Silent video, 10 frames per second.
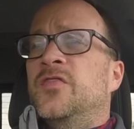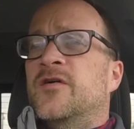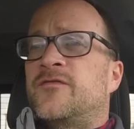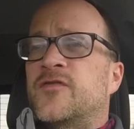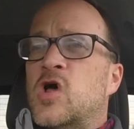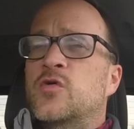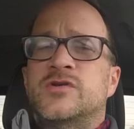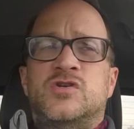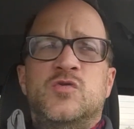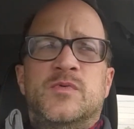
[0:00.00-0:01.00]
the flow
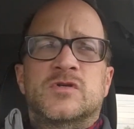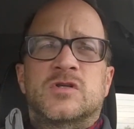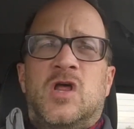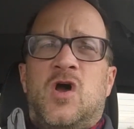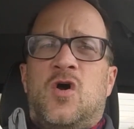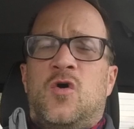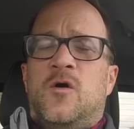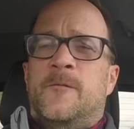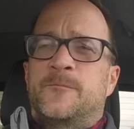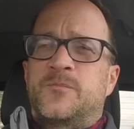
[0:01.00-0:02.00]
is super slow.
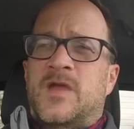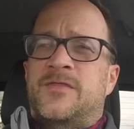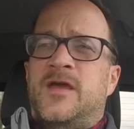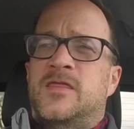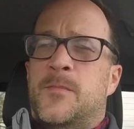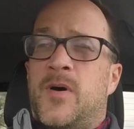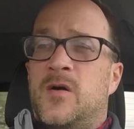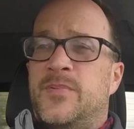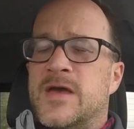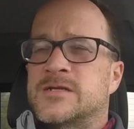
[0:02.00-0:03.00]
I think the
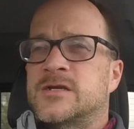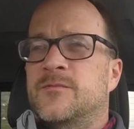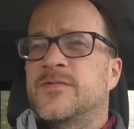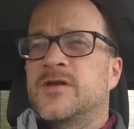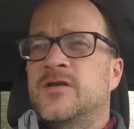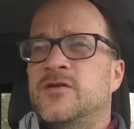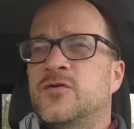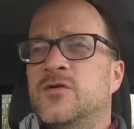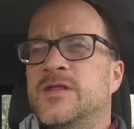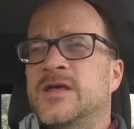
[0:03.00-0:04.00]
pump has something to
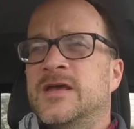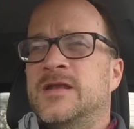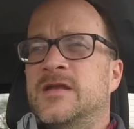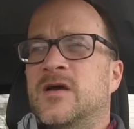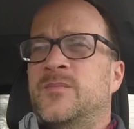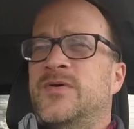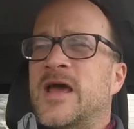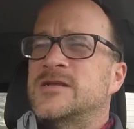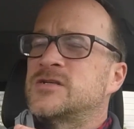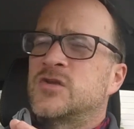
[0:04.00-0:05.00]
do with it. But
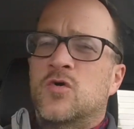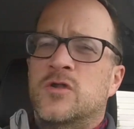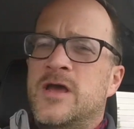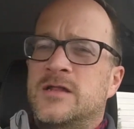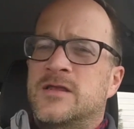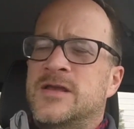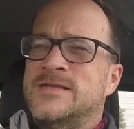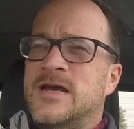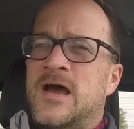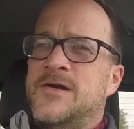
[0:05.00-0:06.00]
I just don't like the
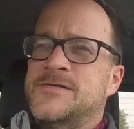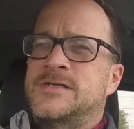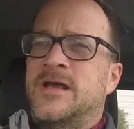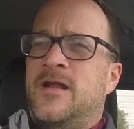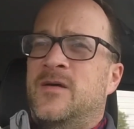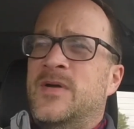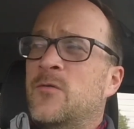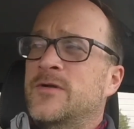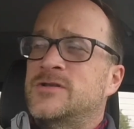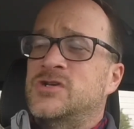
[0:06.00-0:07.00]
entire setup. I
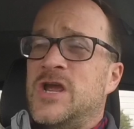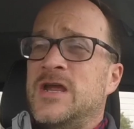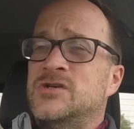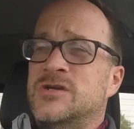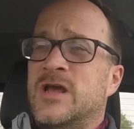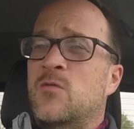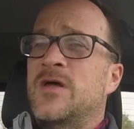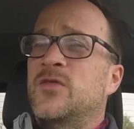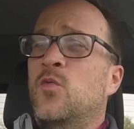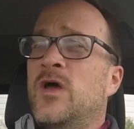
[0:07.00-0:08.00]
want to change it. I
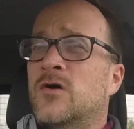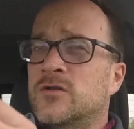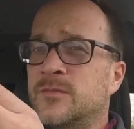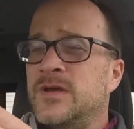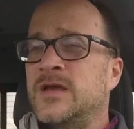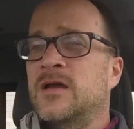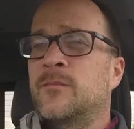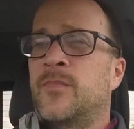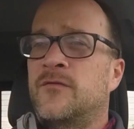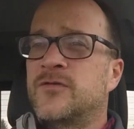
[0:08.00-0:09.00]
want the well to be
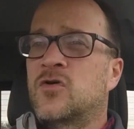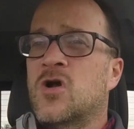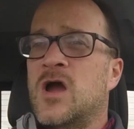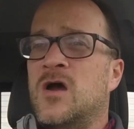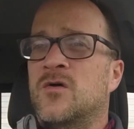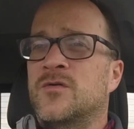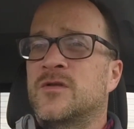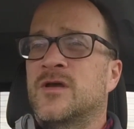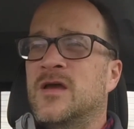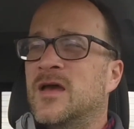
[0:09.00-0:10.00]
above the
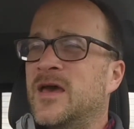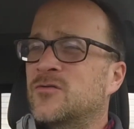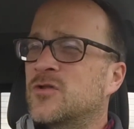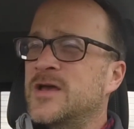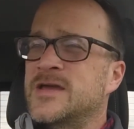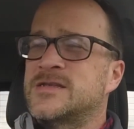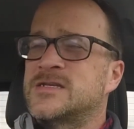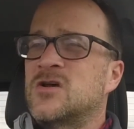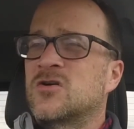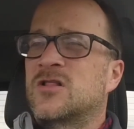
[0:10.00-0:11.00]
ground. I don't like it
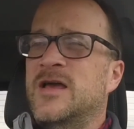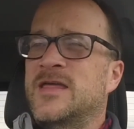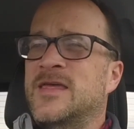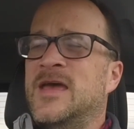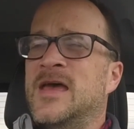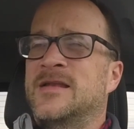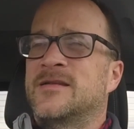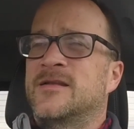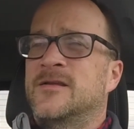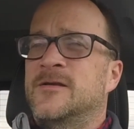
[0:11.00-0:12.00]
sunk like that.
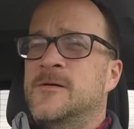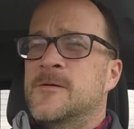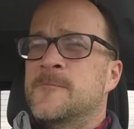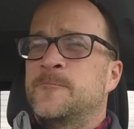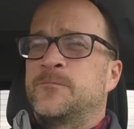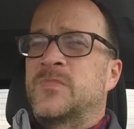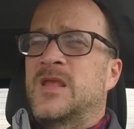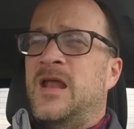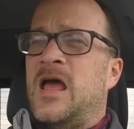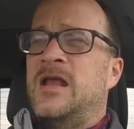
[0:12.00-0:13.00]

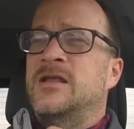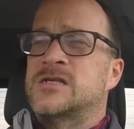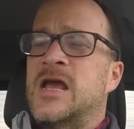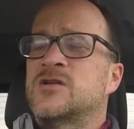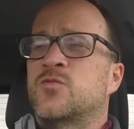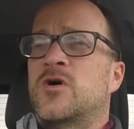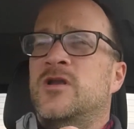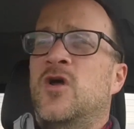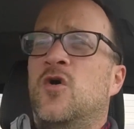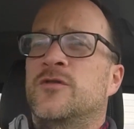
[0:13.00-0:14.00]
And I just want
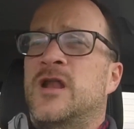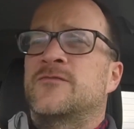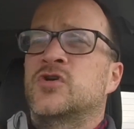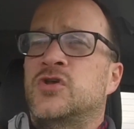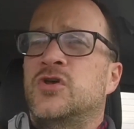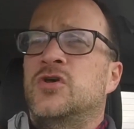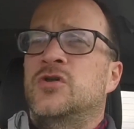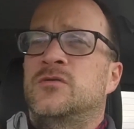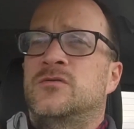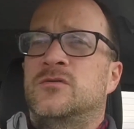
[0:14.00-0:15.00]
to know that I have a good,